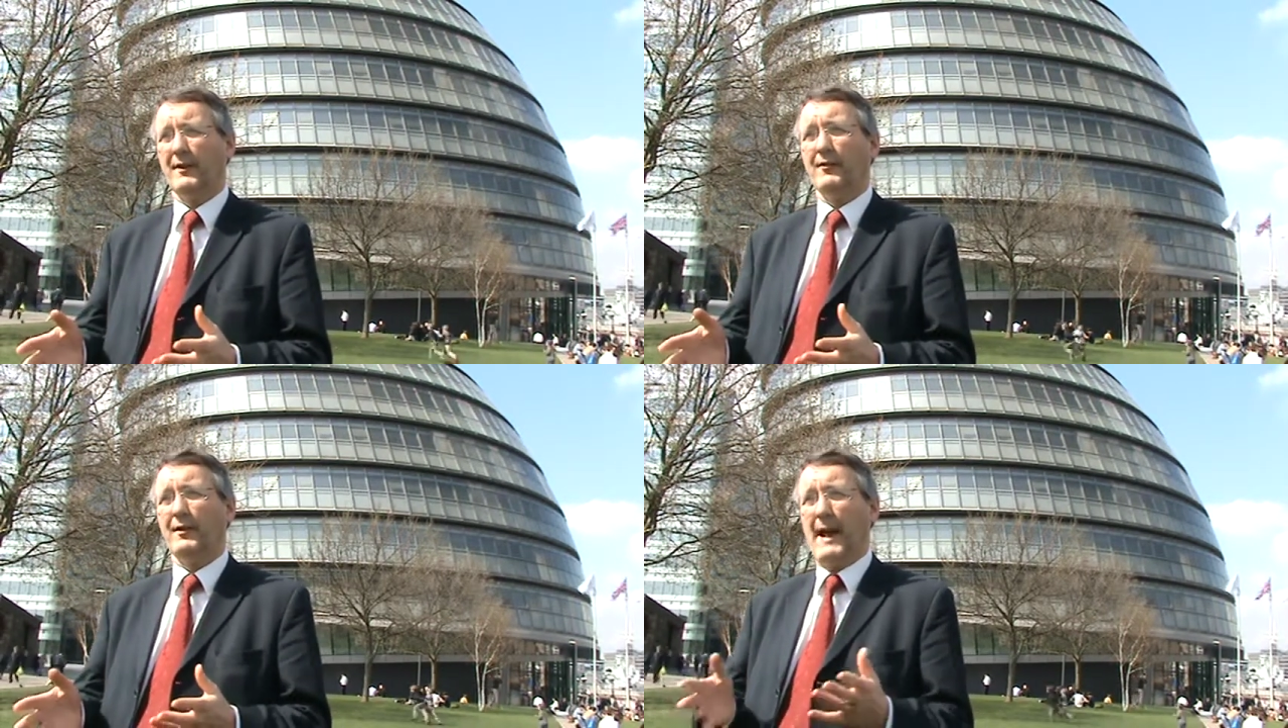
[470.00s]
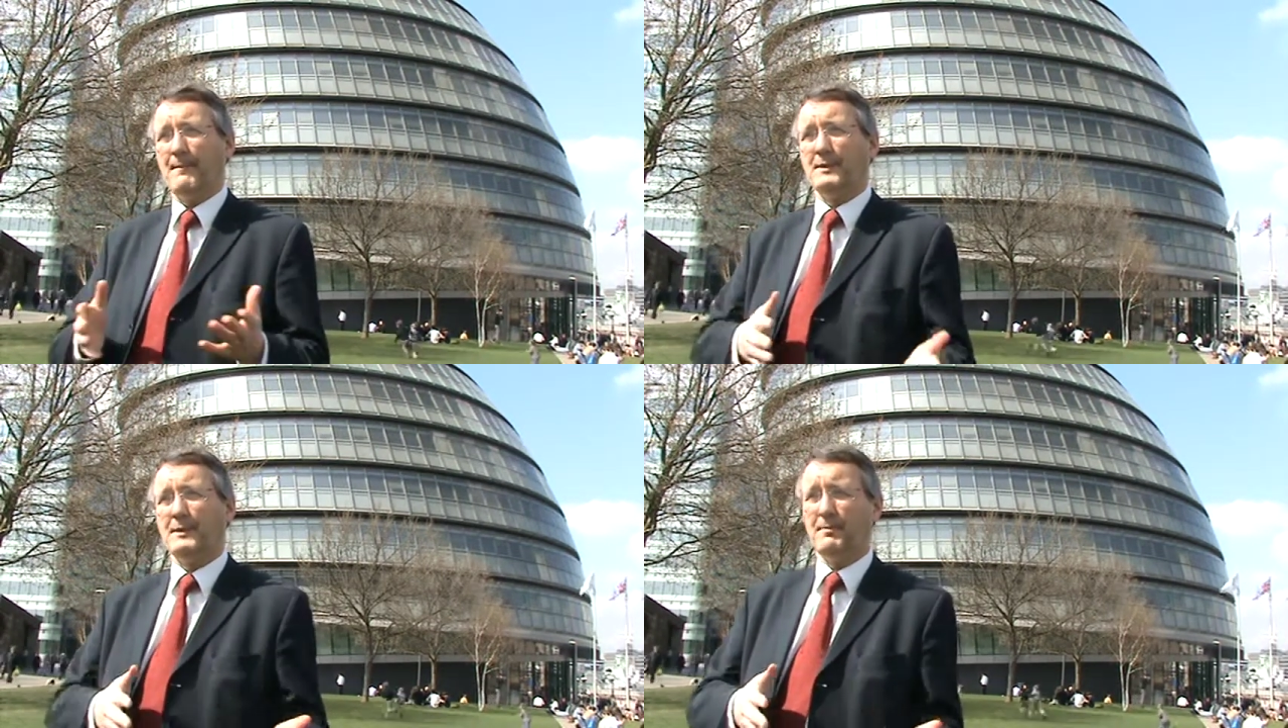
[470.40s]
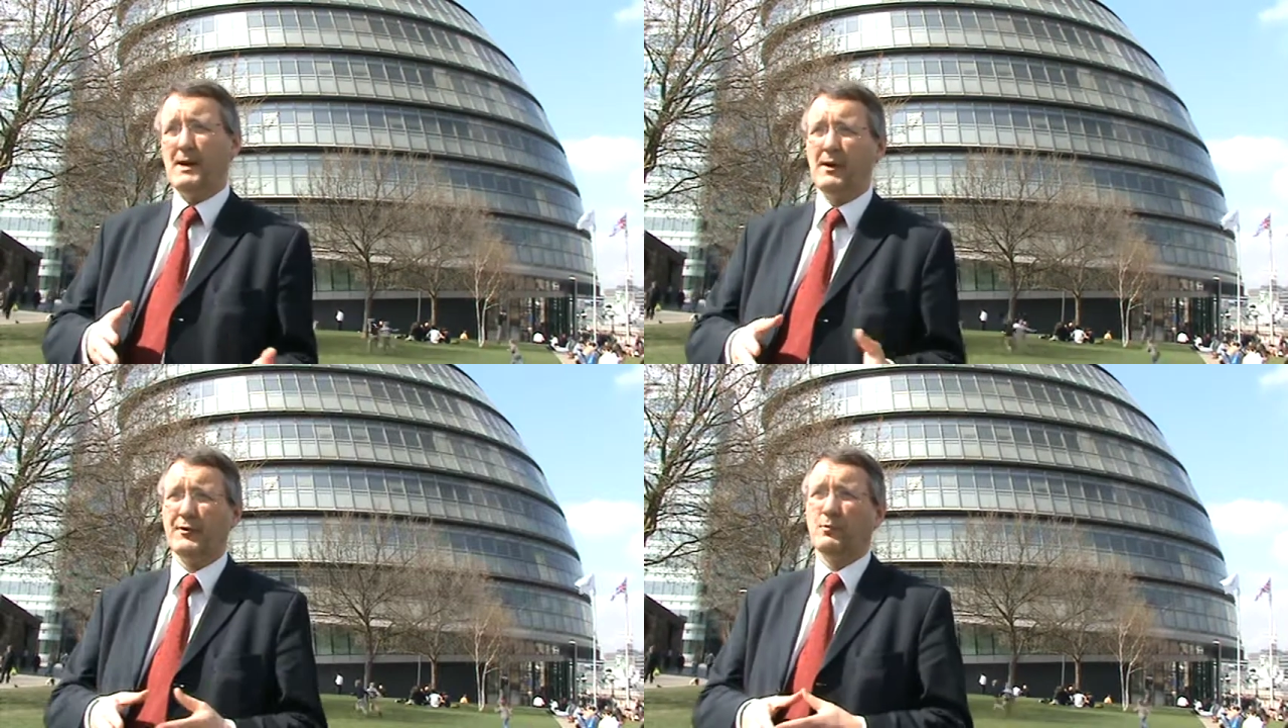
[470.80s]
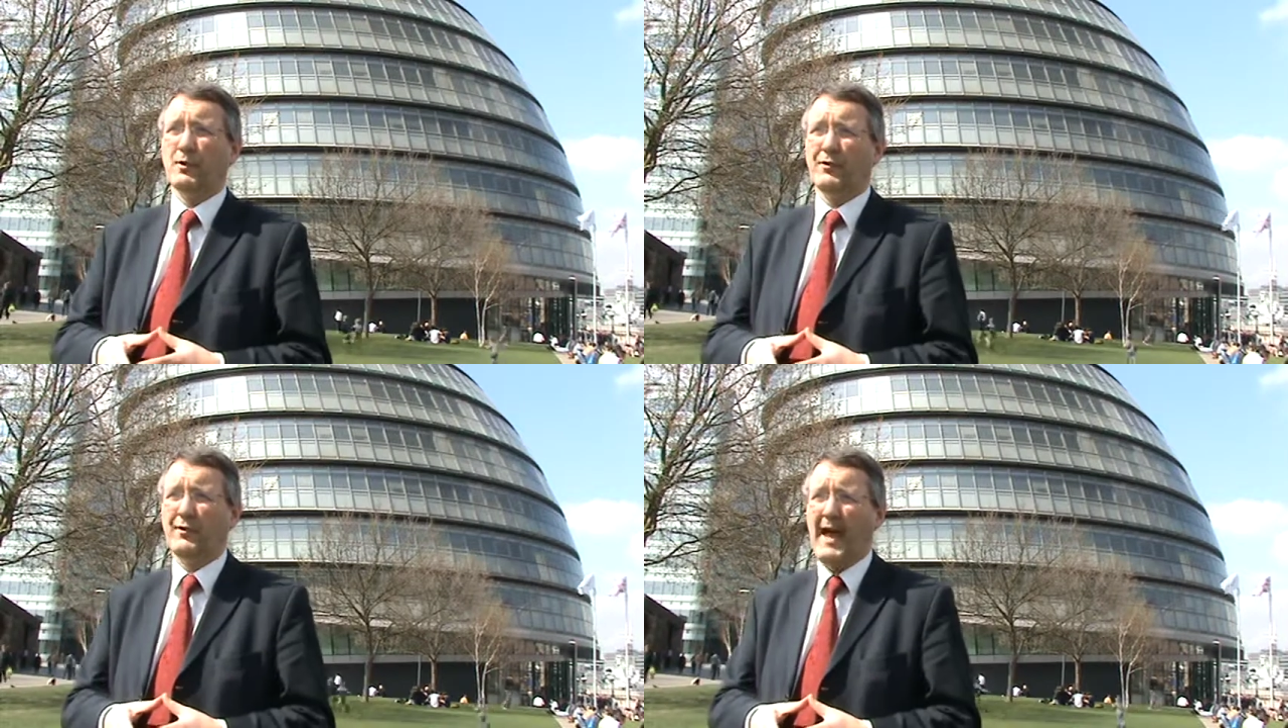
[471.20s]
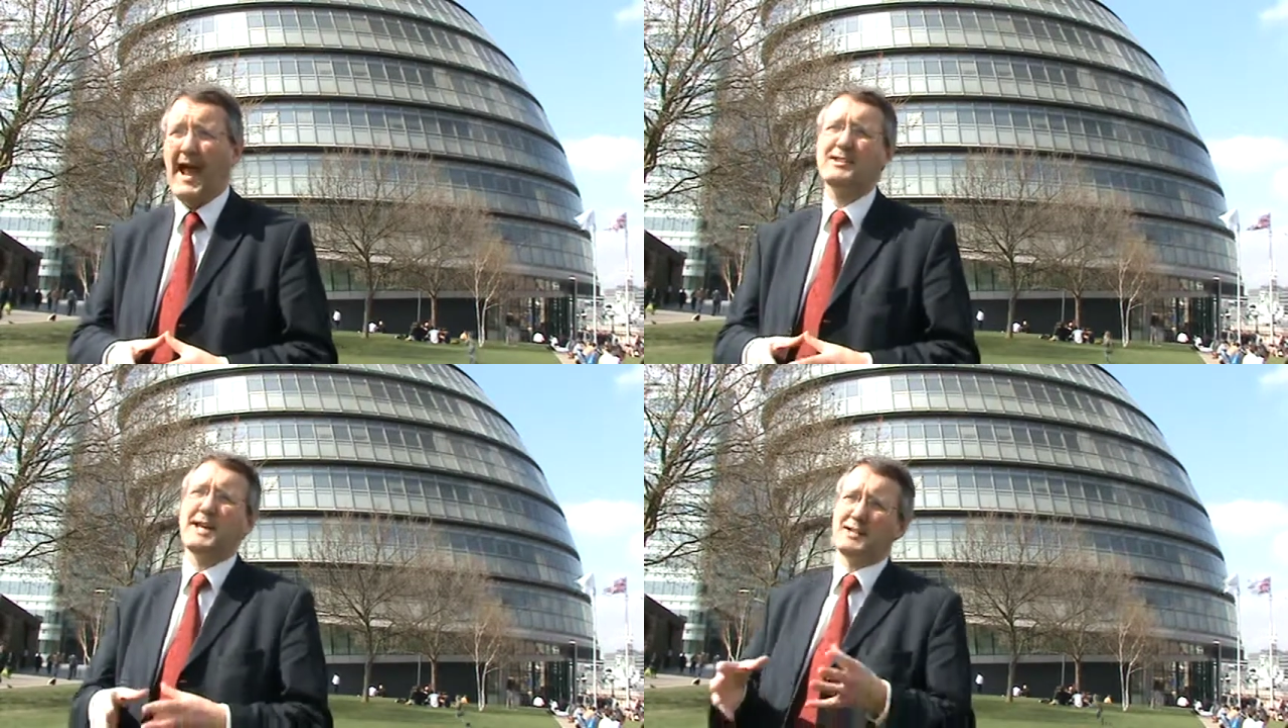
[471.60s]
things that happened in the past was
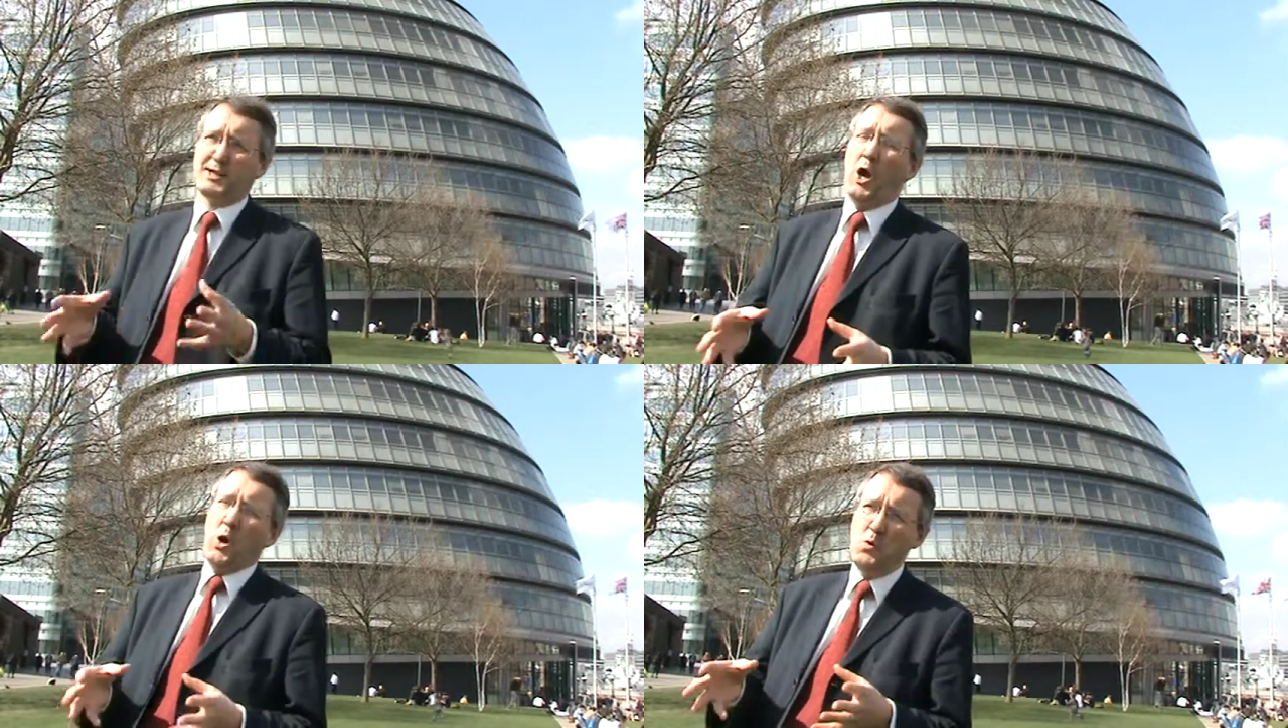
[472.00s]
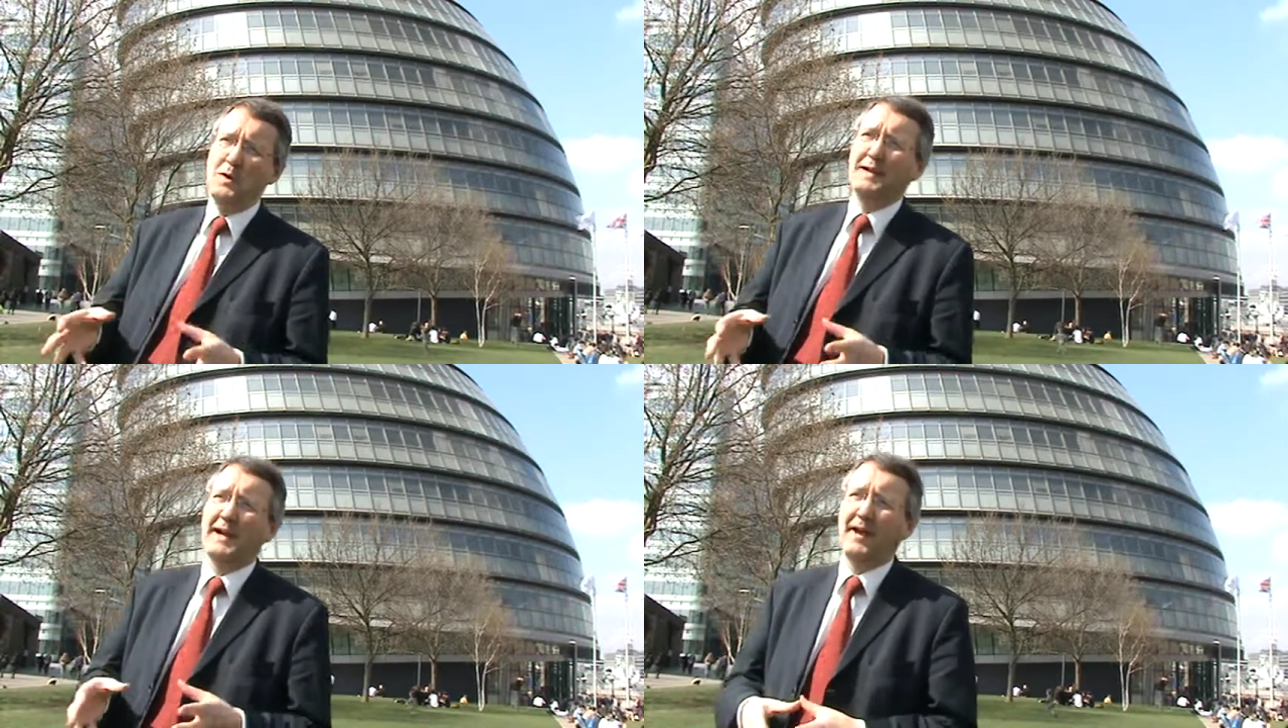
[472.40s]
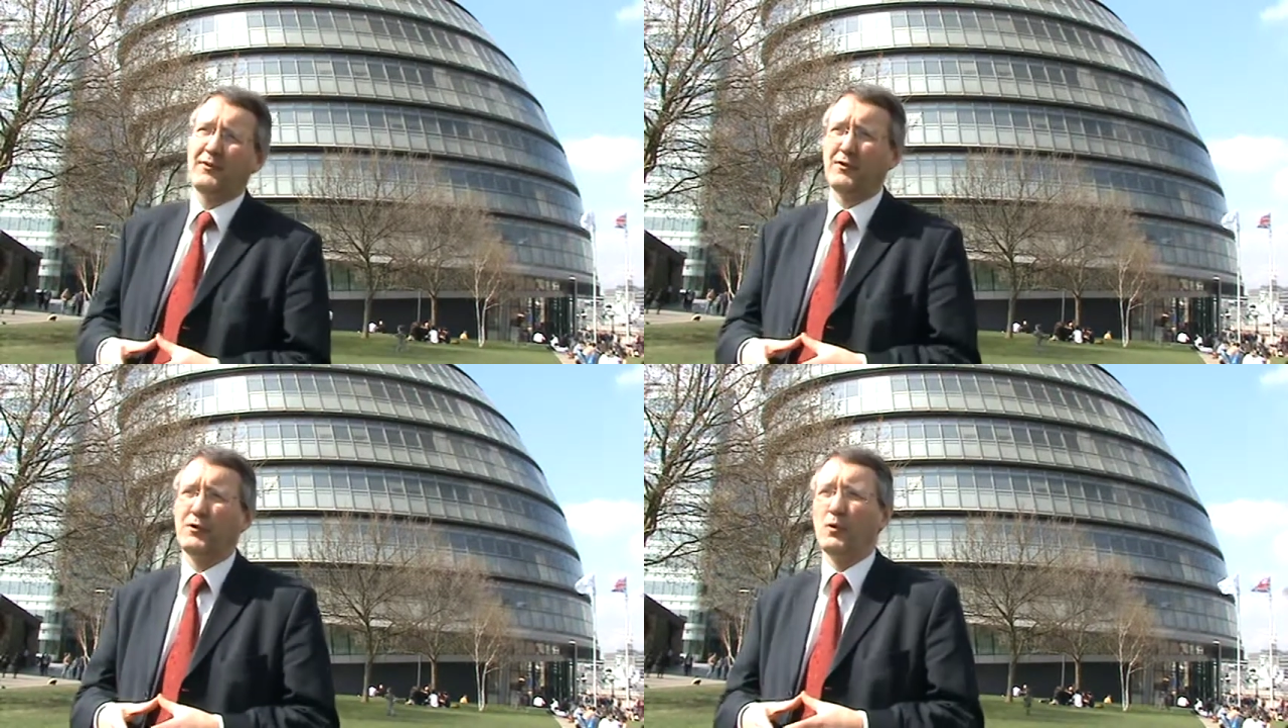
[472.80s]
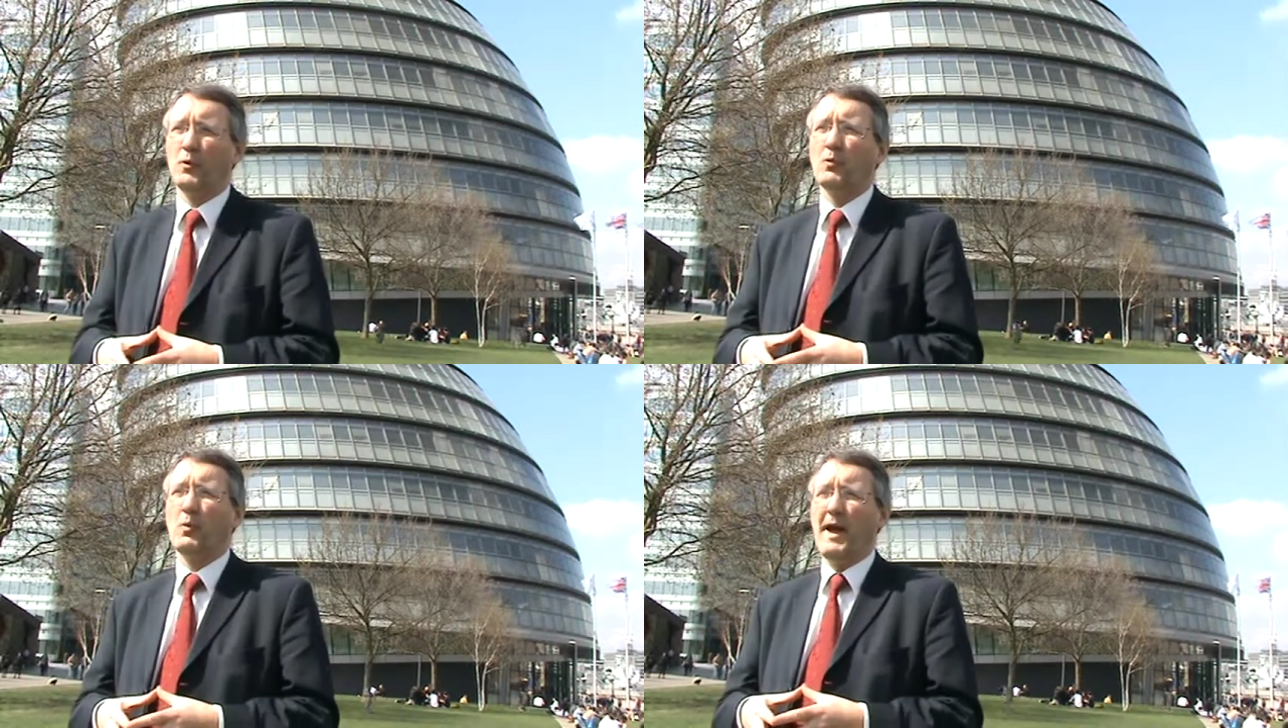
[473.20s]
Asset Co, as it's called,